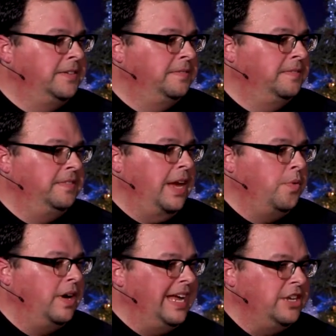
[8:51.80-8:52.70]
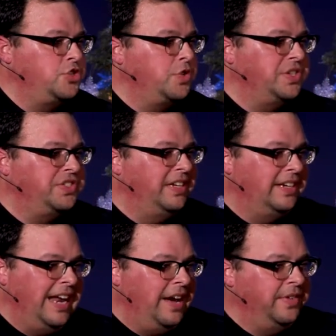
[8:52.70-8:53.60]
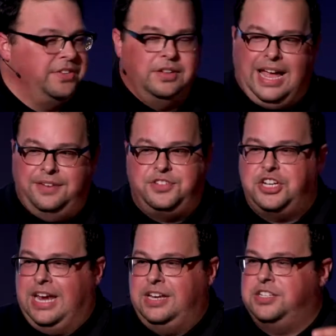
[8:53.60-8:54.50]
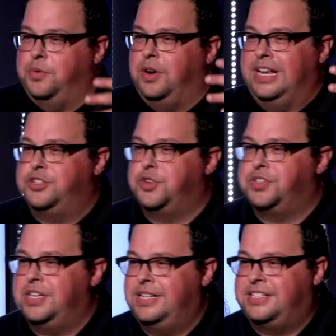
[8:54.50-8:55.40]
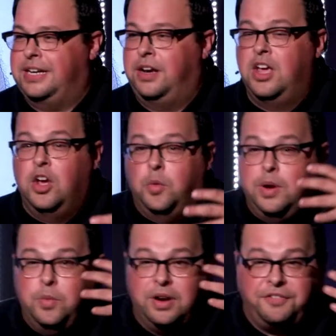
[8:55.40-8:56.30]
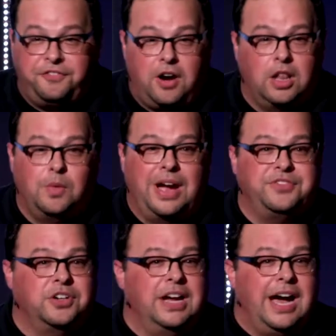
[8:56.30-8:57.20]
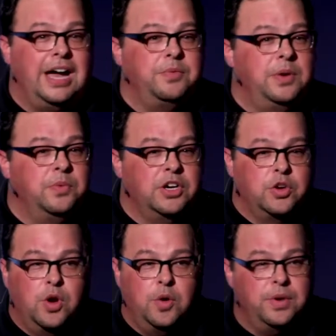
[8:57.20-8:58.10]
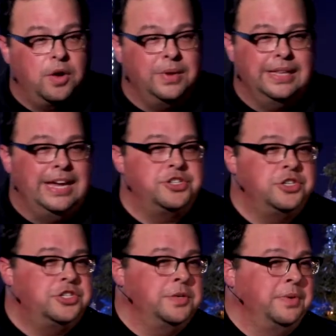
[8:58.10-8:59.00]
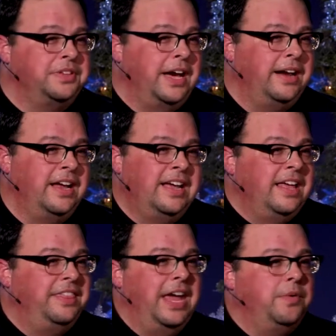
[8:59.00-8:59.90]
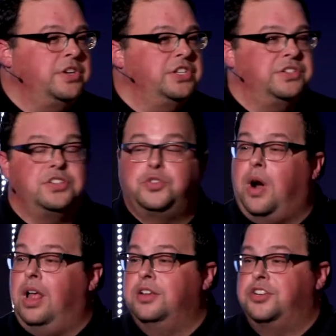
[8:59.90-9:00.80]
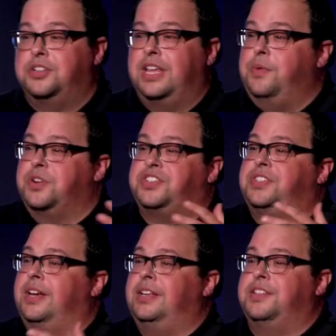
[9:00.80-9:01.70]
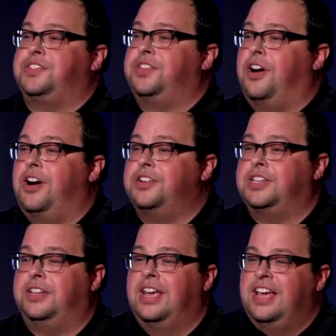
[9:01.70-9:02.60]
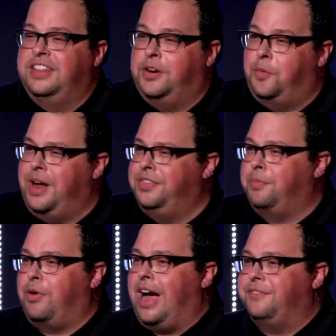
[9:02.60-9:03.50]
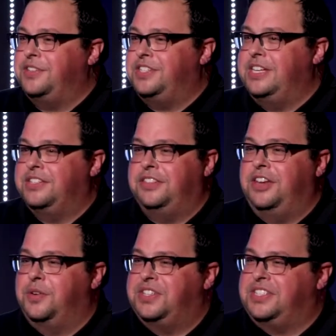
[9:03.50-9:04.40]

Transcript: They weren't interested in having their life changed. They weren't interested in saying, we want to follow after God. We want to grow in our relationship with God. They were just astrologers. They were studying the stars and they'd read the prophecies and there was